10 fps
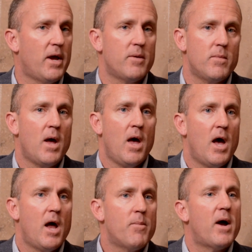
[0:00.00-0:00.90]

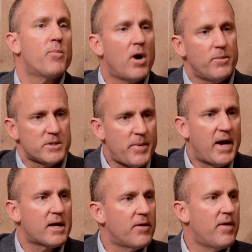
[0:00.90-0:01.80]
And my promise
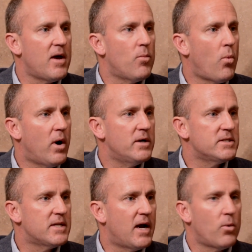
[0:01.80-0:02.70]
back to them
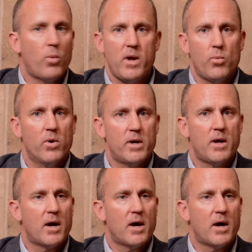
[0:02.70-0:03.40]
was that we would